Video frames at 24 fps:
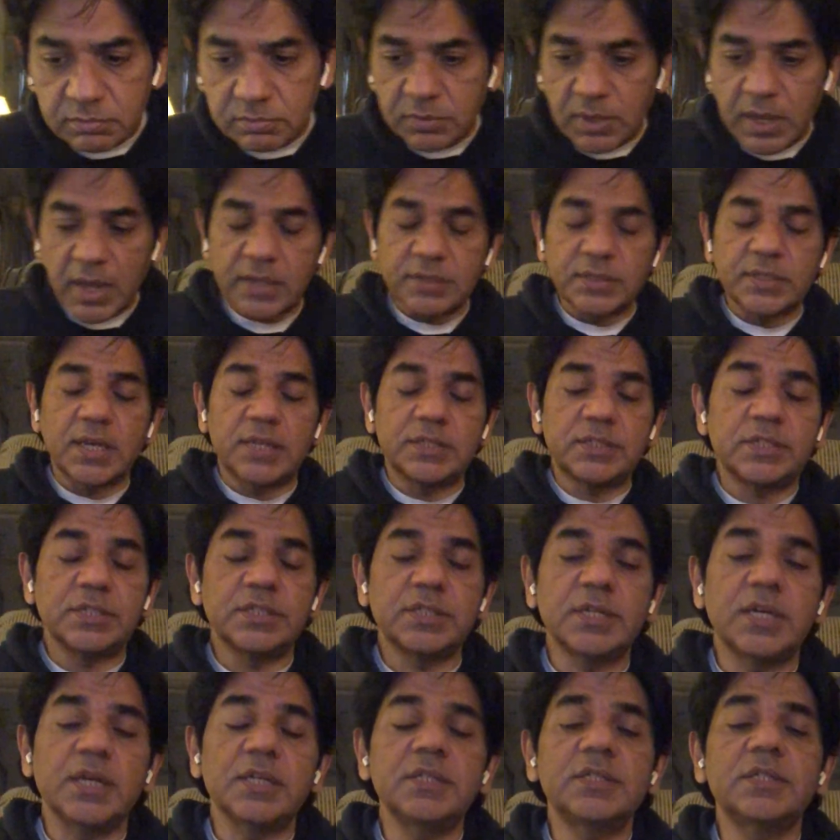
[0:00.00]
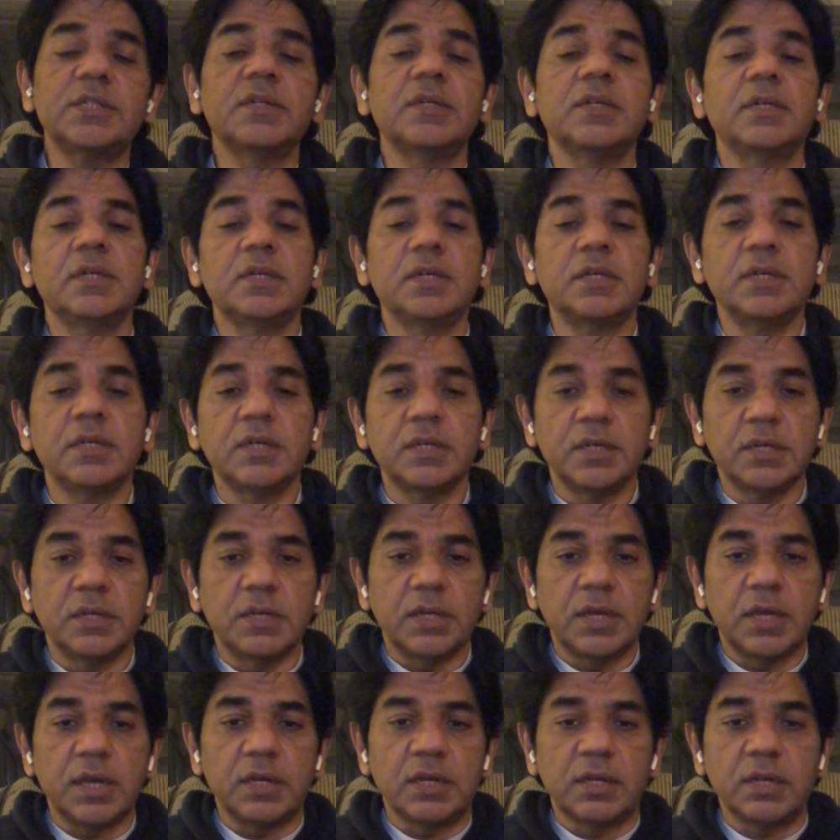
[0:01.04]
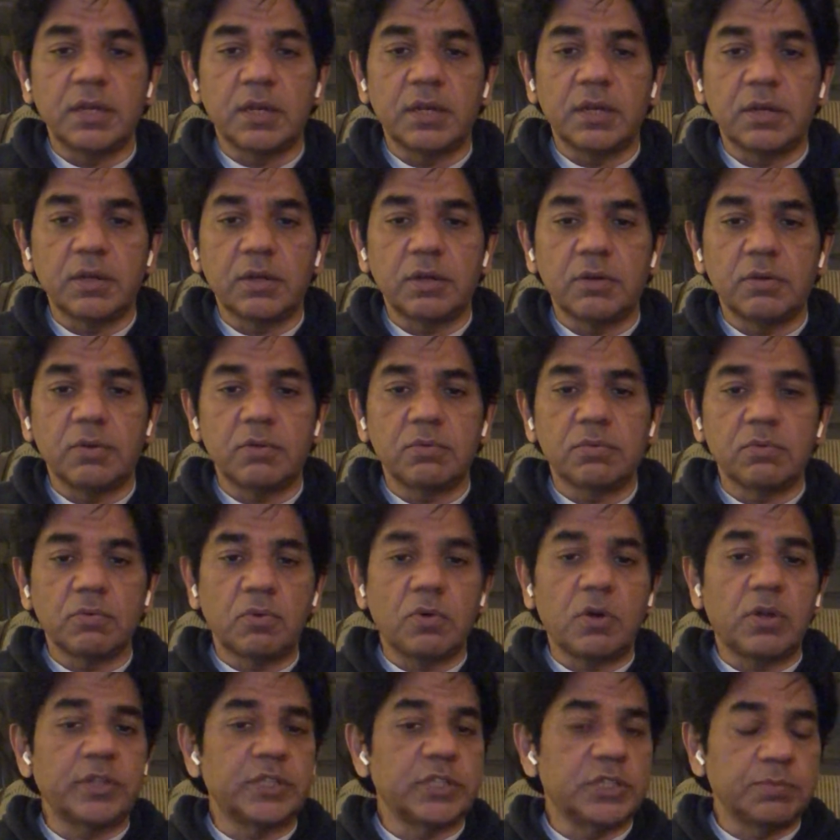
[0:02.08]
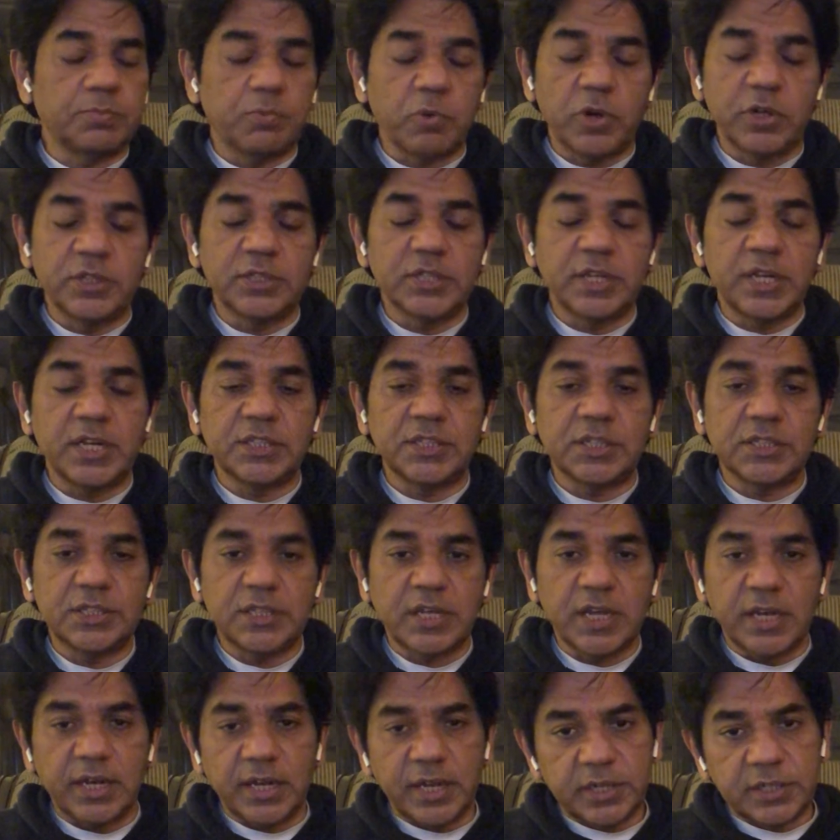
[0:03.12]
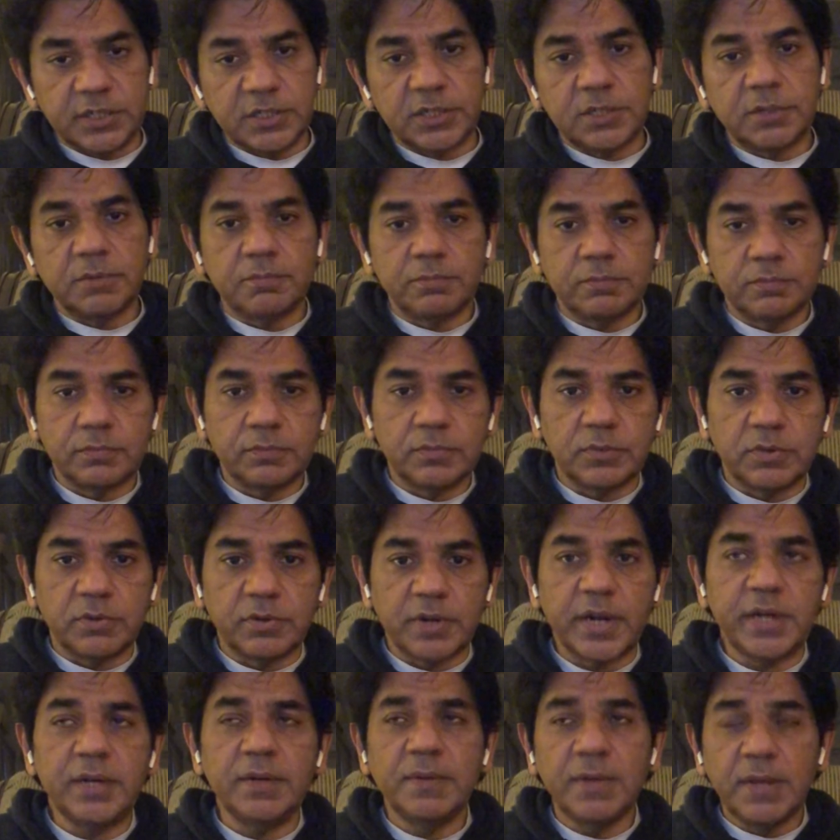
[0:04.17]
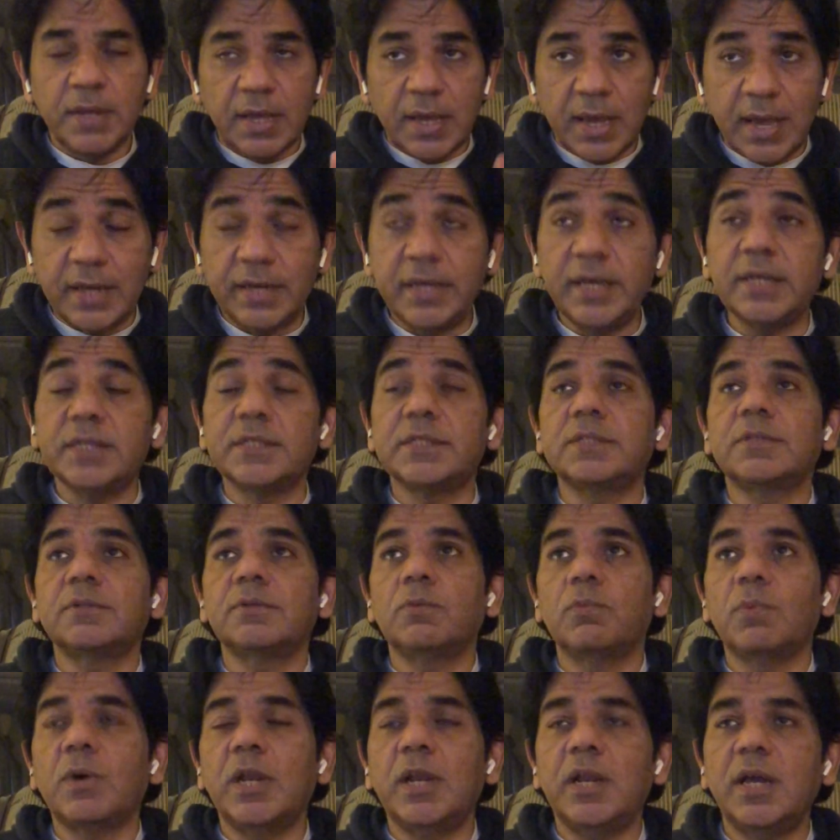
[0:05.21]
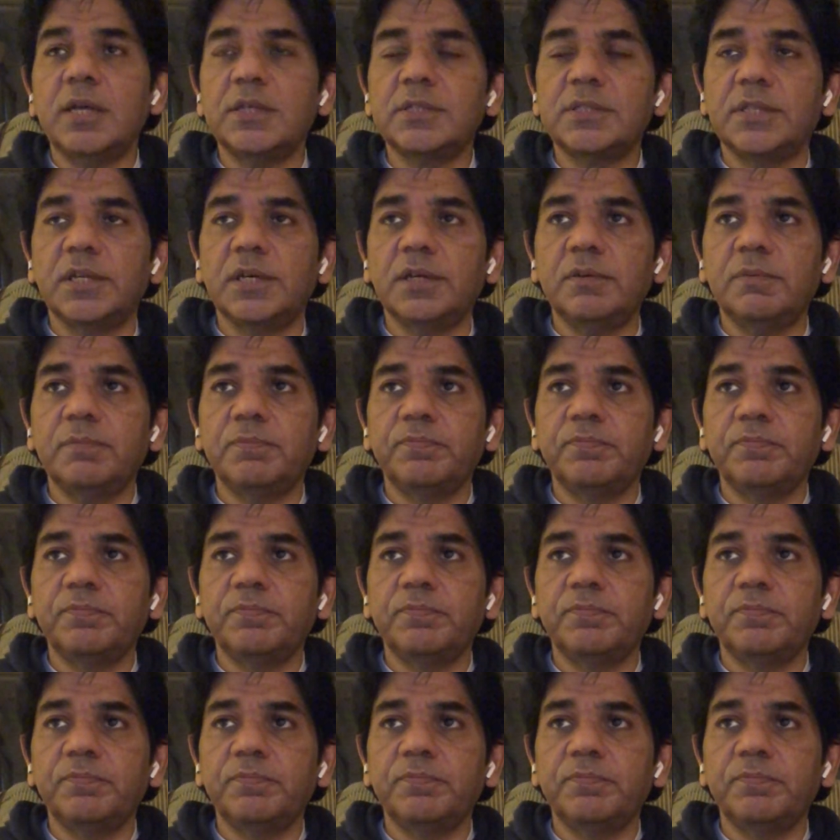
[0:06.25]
as discussed in all these points that I just highlighted, right? And yes, one last thing,